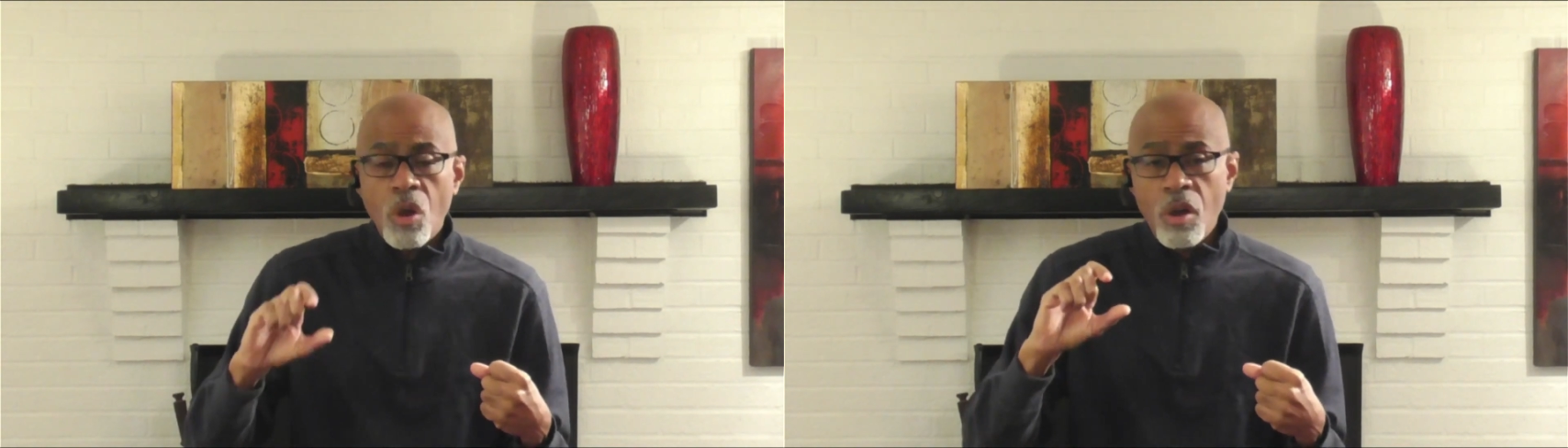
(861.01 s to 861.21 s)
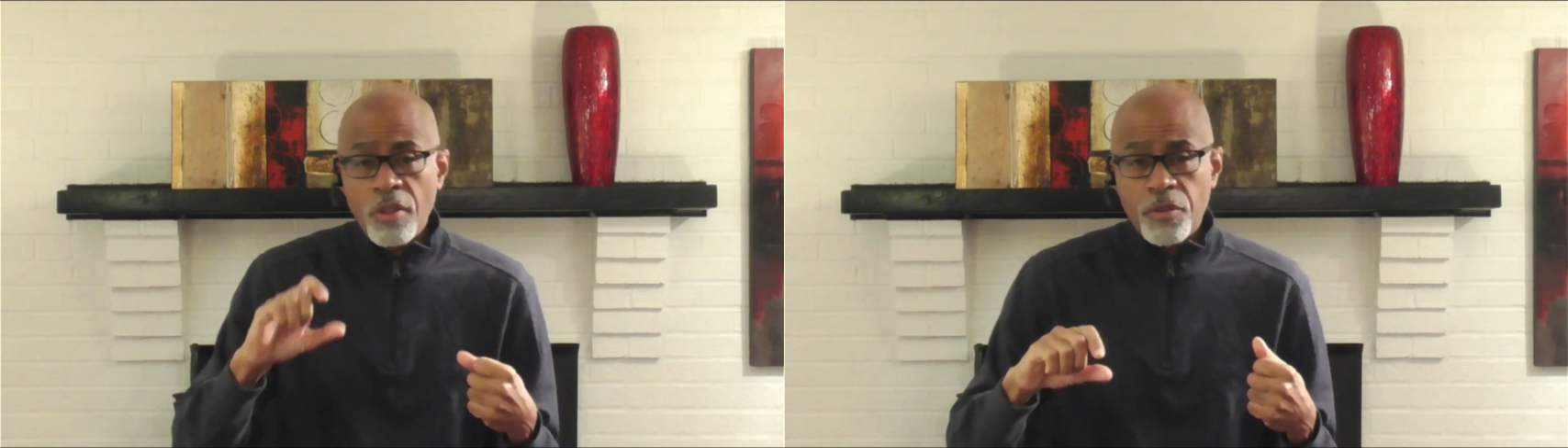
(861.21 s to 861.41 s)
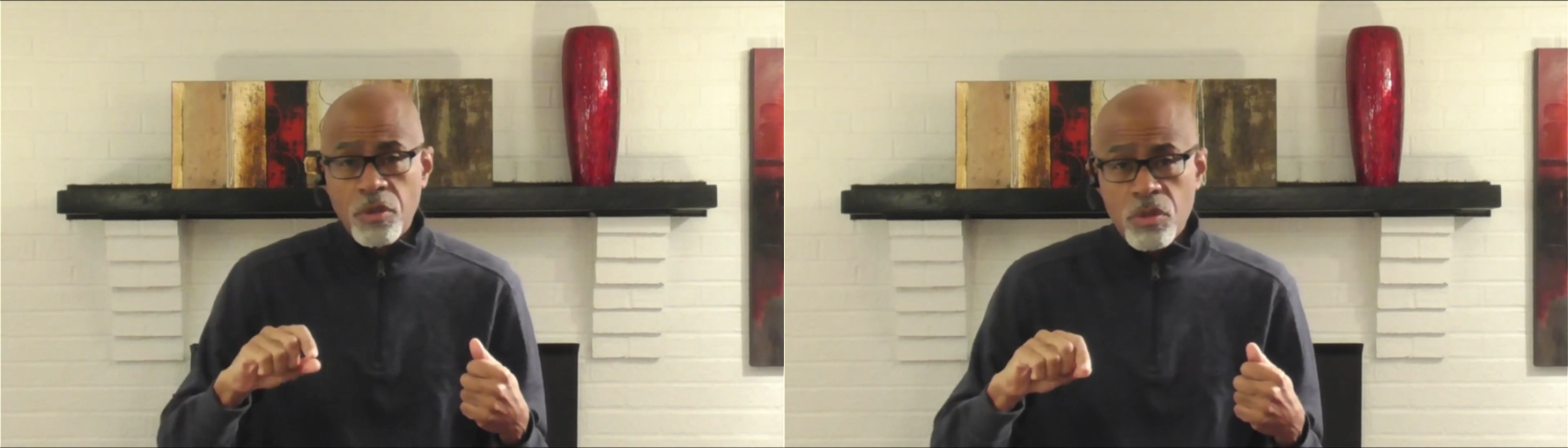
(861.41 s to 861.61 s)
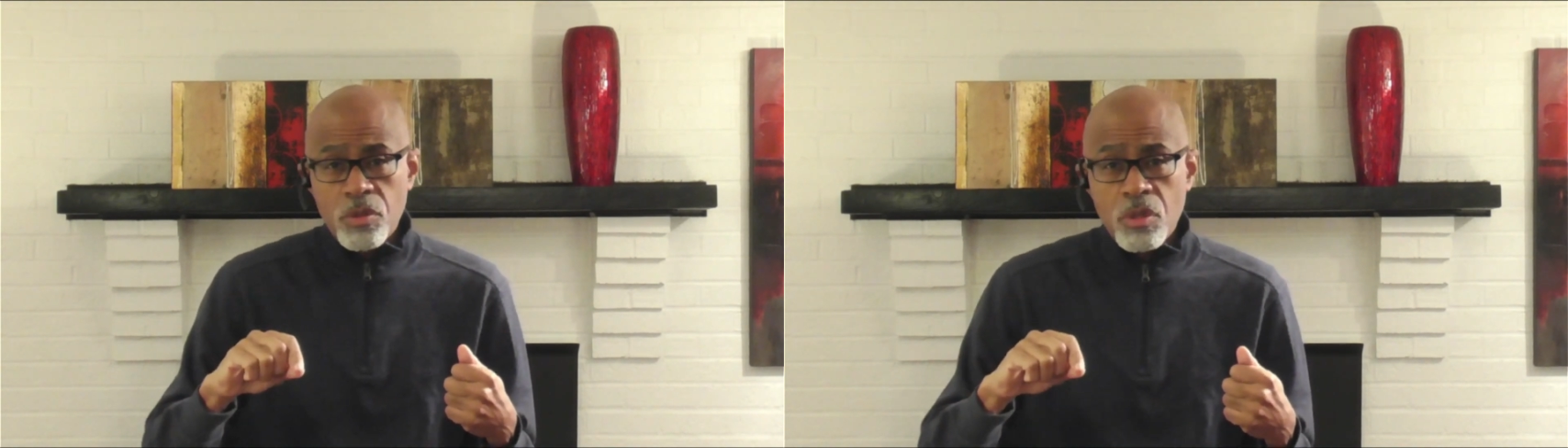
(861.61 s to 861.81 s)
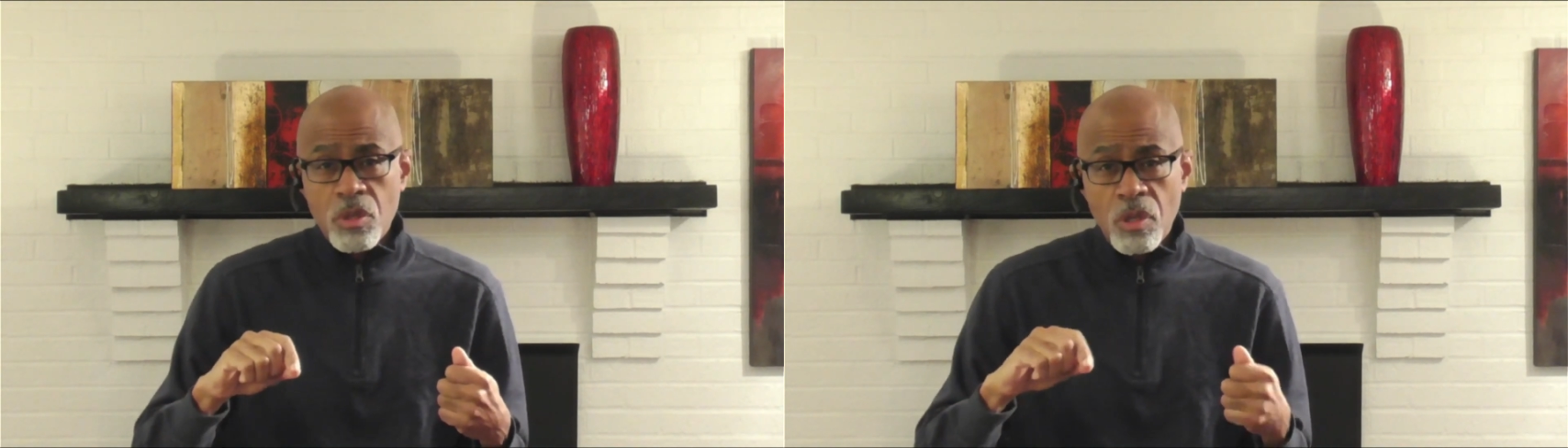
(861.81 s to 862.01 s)

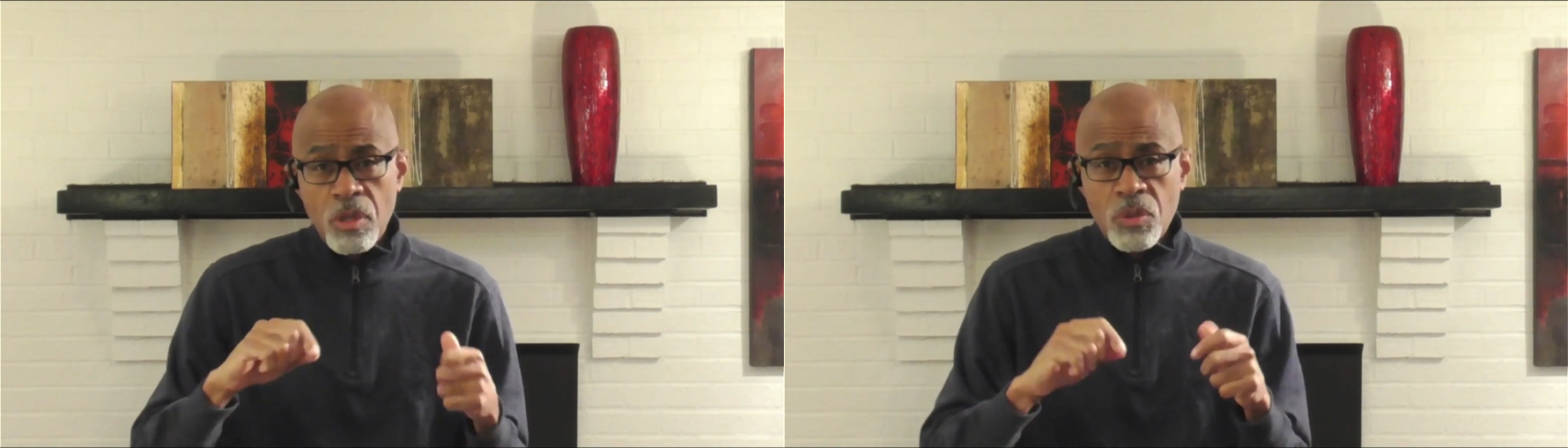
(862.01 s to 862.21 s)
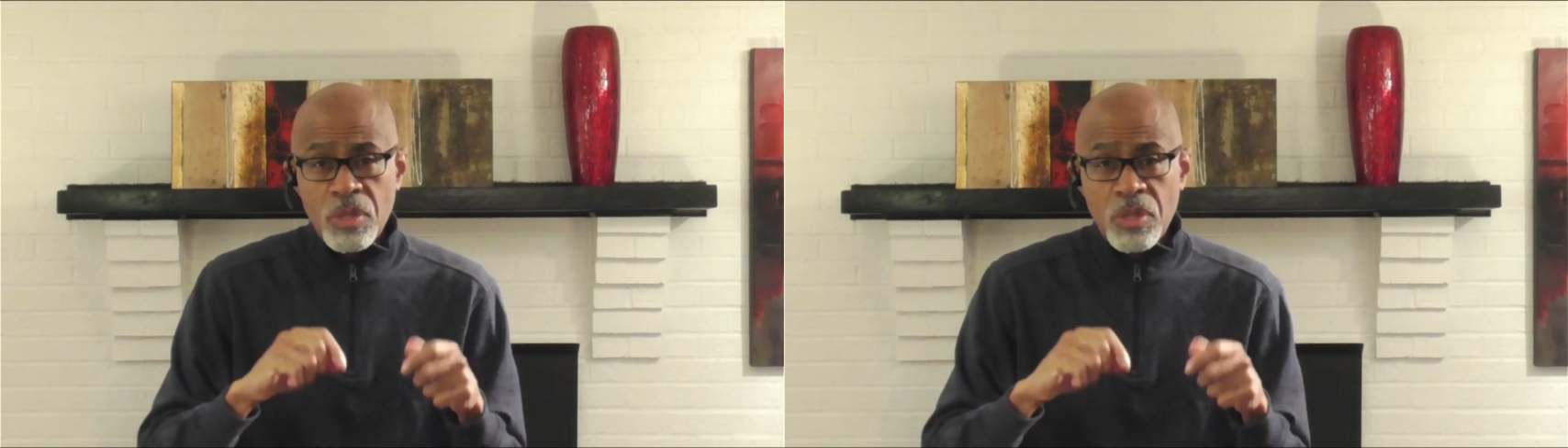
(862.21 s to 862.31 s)
authors and those